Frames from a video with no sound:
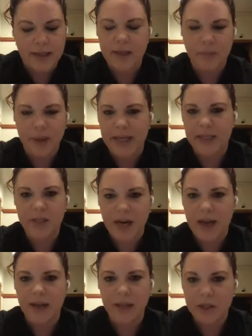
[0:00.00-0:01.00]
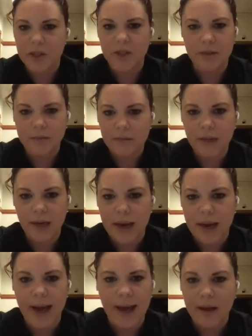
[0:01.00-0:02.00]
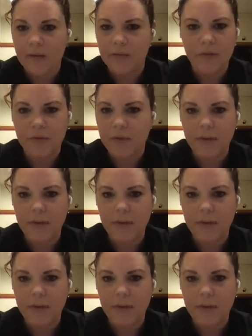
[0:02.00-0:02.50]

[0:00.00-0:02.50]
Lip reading: the biggest challenge that I have.